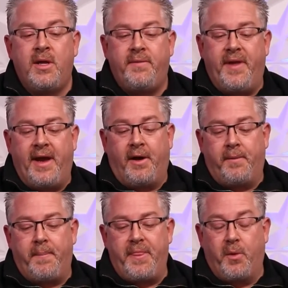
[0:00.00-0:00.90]

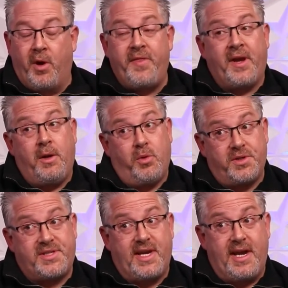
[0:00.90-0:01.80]
Now, the one thing I will
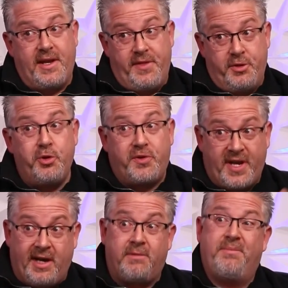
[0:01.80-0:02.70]
say in the
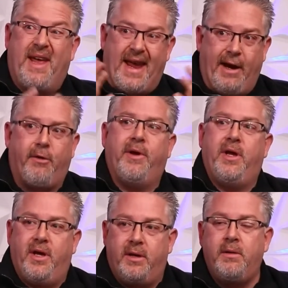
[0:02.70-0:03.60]
Newtown
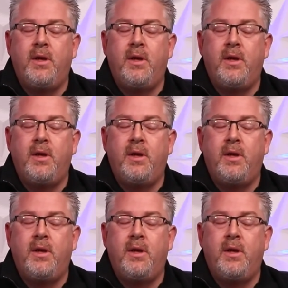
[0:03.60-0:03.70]
area,